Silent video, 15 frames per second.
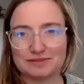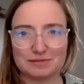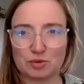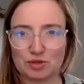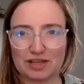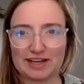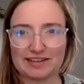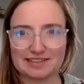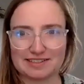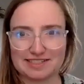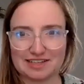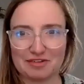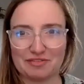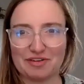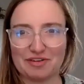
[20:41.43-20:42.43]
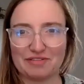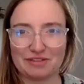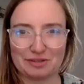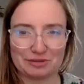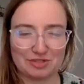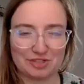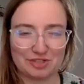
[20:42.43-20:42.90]
it's more like a self
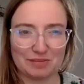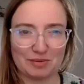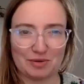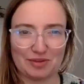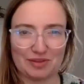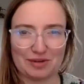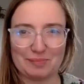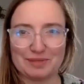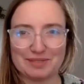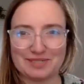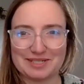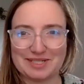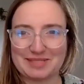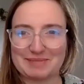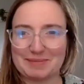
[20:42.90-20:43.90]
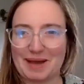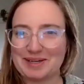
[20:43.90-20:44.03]
evolution more than business